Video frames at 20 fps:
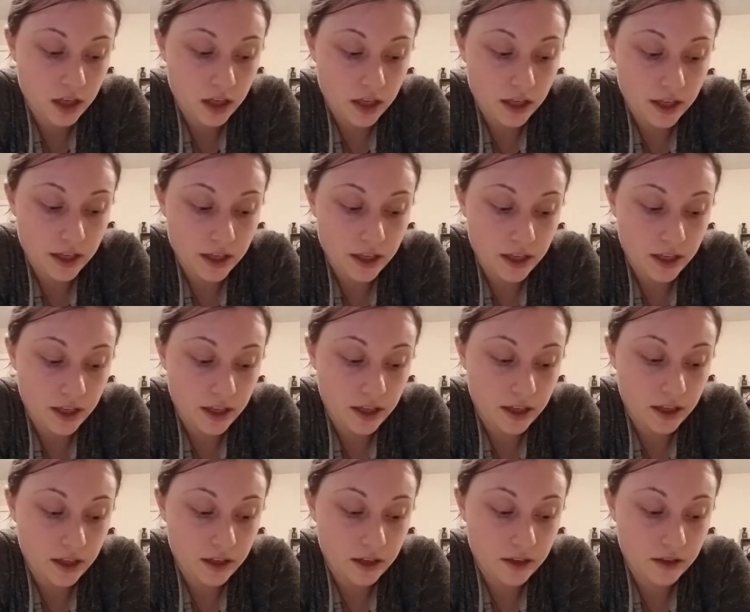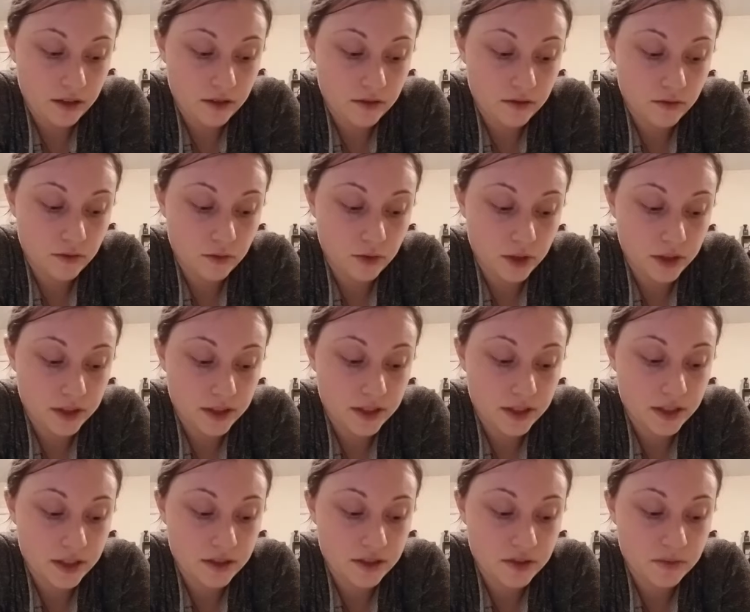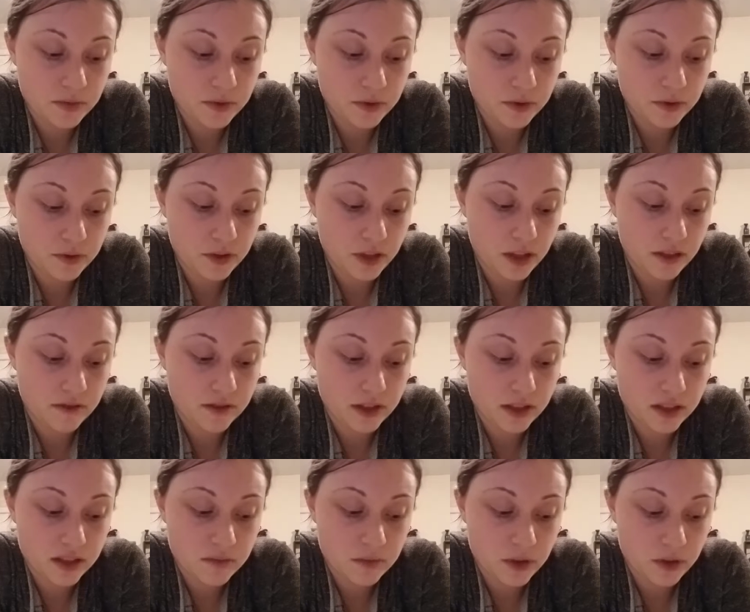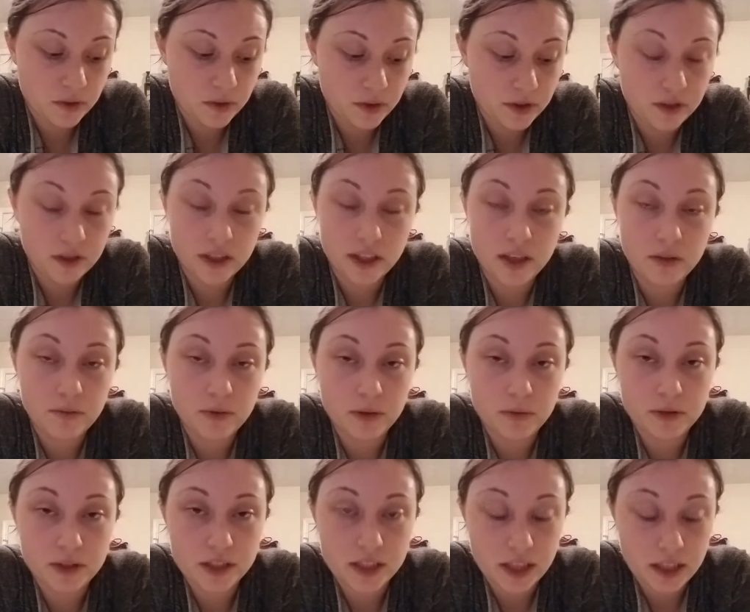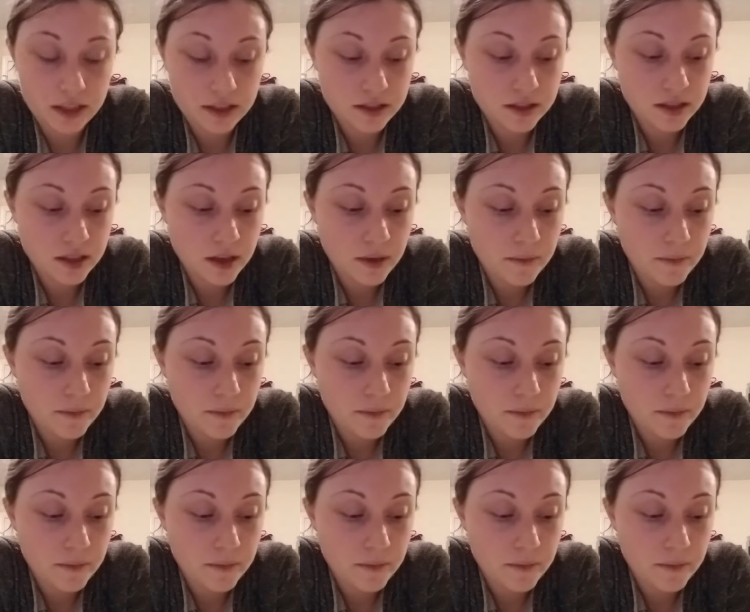a 1 teaspoon of sesame oil, and pepper to taste.